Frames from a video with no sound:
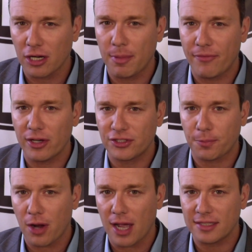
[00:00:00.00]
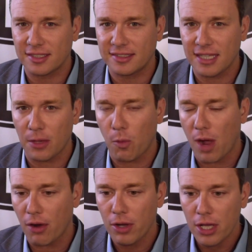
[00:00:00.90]
be very surprised to see,
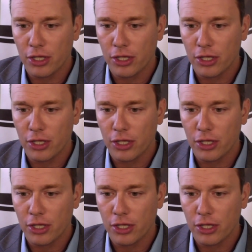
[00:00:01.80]
while,